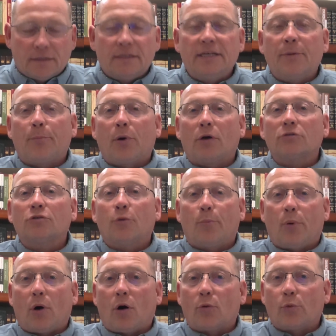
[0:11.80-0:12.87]
the apostle
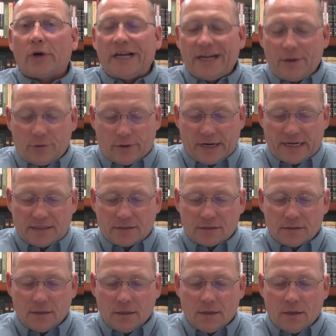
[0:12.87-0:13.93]
Paul reiterates